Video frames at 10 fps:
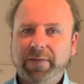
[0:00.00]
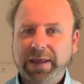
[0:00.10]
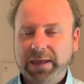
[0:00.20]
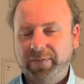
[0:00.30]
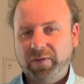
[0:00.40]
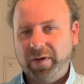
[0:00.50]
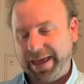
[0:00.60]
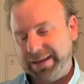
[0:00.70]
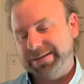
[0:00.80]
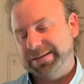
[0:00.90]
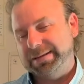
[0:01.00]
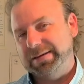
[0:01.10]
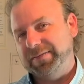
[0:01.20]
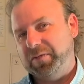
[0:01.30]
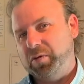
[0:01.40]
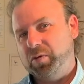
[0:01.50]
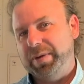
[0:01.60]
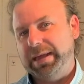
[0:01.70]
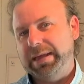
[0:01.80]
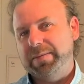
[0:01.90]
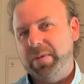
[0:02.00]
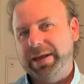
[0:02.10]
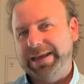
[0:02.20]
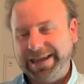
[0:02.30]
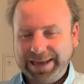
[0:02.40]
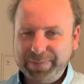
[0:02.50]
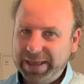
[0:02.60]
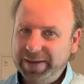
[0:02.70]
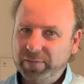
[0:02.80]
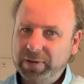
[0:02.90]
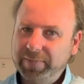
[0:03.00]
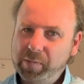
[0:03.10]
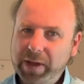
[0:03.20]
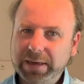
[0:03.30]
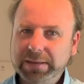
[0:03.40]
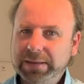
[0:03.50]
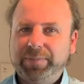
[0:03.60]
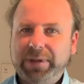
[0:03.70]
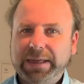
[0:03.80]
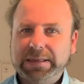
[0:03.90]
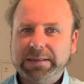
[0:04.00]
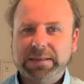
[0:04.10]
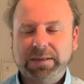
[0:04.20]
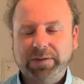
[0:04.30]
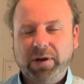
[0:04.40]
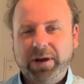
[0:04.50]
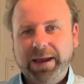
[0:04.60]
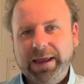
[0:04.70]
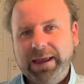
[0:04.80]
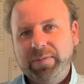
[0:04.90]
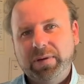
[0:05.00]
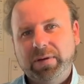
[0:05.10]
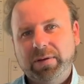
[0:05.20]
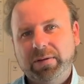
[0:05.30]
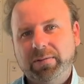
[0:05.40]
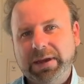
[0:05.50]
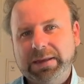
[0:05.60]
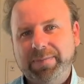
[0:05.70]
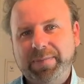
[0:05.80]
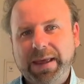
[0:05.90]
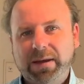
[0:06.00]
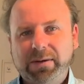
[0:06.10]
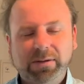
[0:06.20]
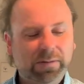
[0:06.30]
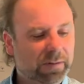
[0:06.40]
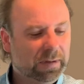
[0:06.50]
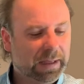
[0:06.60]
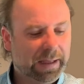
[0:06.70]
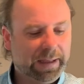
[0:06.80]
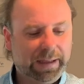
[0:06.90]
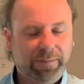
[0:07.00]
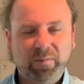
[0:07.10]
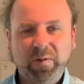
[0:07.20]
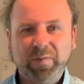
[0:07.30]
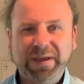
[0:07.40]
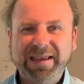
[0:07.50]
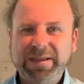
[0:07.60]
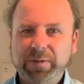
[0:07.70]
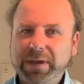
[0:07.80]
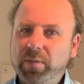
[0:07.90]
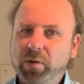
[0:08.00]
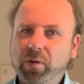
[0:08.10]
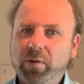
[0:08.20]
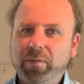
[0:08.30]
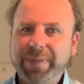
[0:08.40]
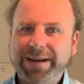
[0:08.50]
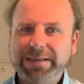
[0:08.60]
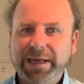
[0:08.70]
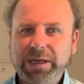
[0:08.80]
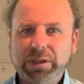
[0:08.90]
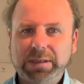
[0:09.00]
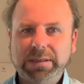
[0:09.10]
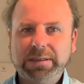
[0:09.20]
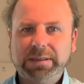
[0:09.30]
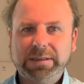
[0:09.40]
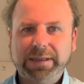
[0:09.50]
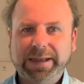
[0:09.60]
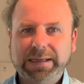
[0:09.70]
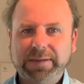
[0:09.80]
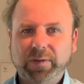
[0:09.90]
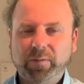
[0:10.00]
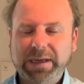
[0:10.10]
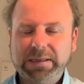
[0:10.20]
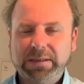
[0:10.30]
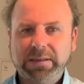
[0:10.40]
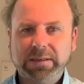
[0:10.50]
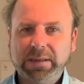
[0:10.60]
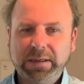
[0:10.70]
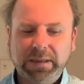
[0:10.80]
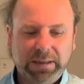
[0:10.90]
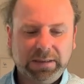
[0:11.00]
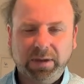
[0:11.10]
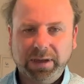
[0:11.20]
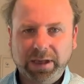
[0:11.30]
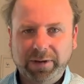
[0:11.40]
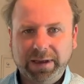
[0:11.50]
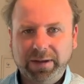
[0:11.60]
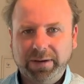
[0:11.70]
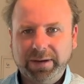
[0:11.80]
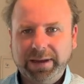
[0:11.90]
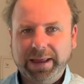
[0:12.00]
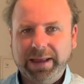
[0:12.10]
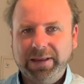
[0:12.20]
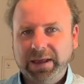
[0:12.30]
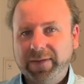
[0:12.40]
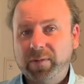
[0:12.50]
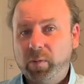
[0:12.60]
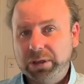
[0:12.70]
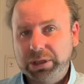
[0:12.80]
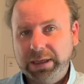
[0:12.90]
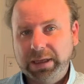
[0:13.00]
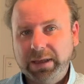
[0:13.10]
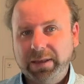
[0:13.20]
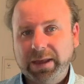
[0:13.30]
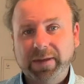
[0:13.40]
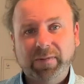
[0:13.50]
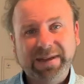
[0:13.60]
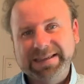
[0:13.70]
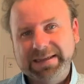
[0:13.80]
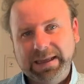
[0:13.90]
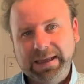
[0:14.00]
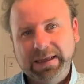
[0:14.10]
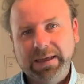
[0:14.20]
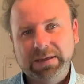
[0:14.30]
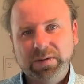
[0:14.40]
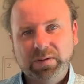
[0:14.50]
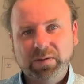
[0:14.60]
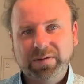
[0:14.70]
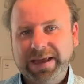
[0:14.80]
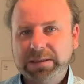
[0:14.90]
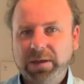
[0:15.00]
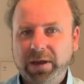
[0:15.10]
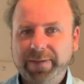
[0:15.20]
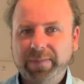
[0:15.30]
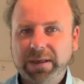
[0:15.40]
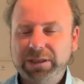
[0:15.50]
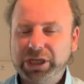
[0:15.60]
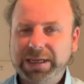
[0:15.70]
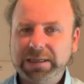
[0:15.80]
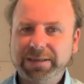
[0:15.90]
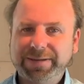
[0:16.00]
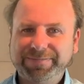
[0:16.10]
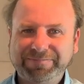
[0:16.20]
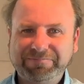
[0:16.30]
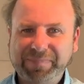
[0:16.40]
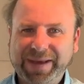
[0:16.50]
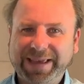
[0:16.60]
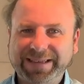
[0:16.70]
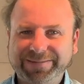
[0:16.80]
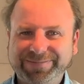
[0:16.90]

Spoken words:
Thank you for Allison for being my guinea pig for everyone. Please subscribe, ring the bell. We'll be doing more meditations in the next few weeks. A lot going on, and thank you for watching. Thank you for listening. Until next time, cheers. Bye.